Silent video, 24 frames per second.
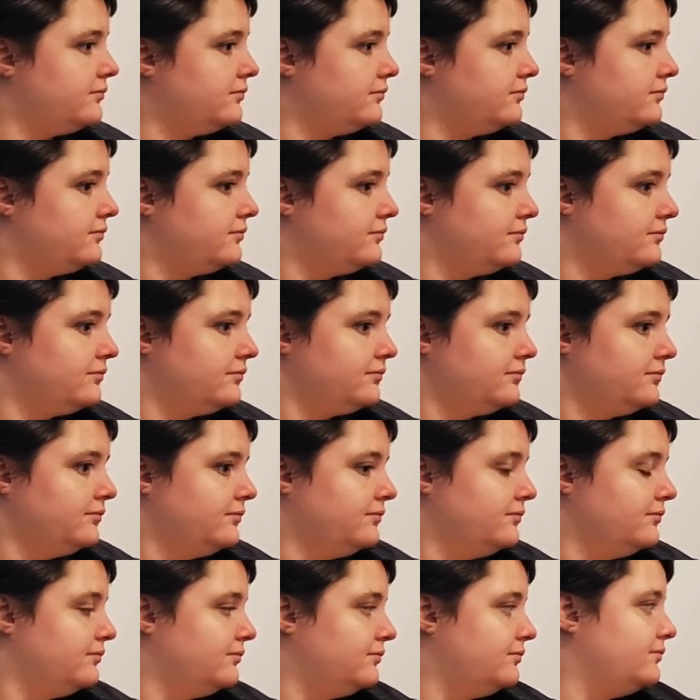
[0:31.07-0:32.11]

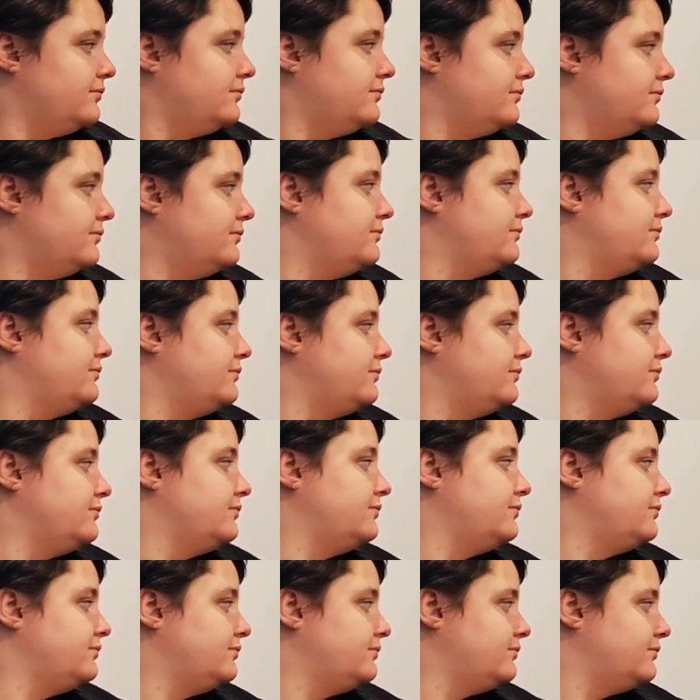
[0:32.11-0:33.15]

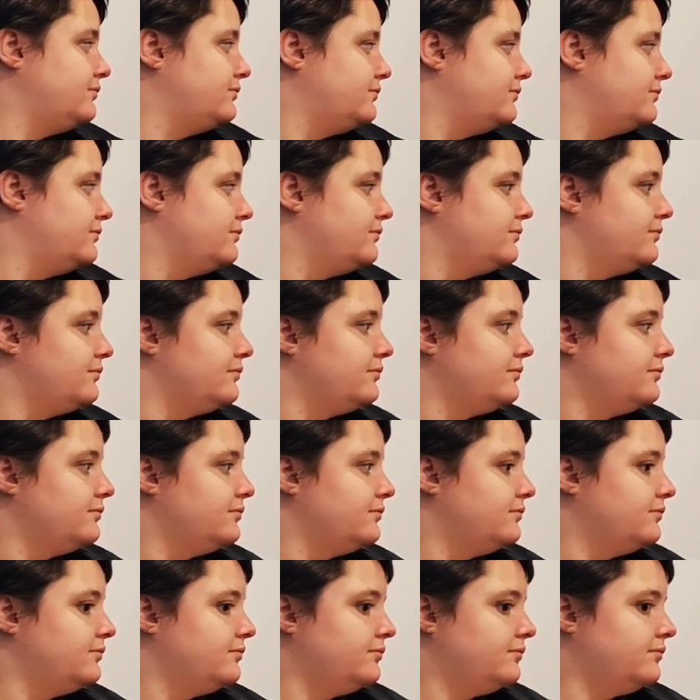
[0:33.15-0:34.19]

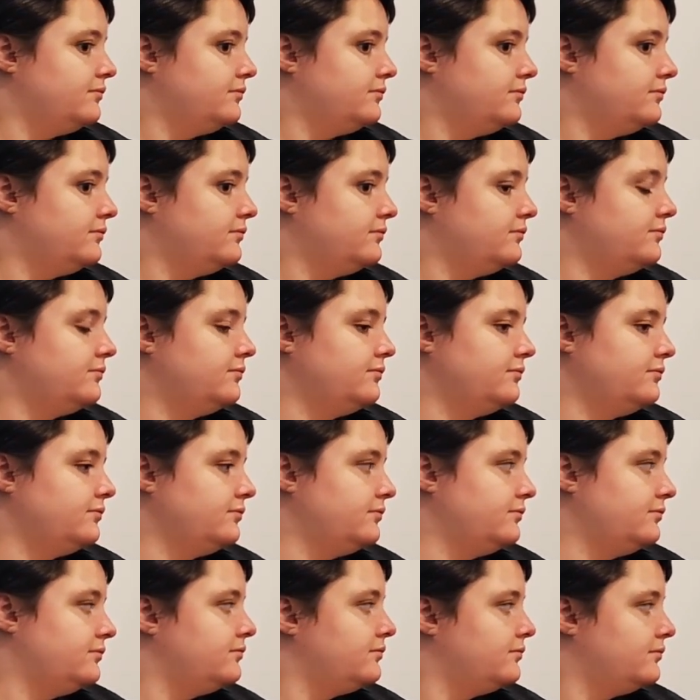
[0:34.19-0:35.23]

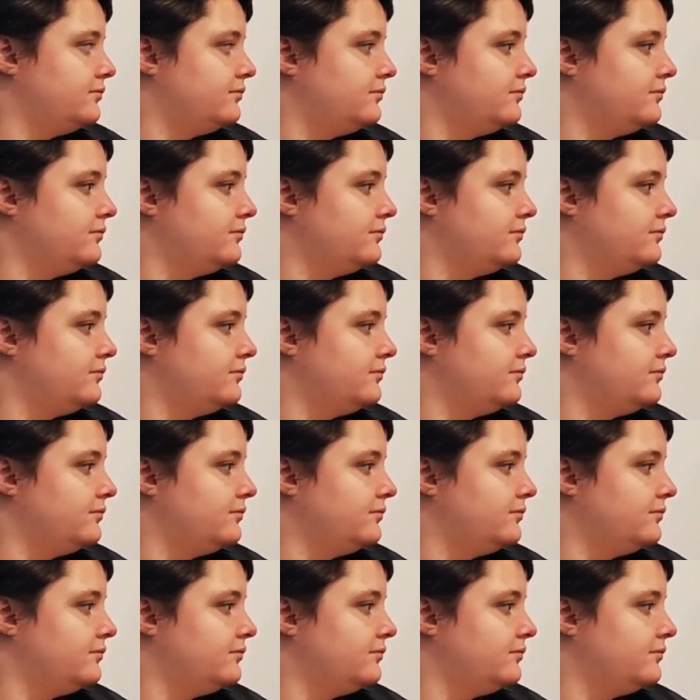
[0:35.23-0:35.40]
The person shown says nothing.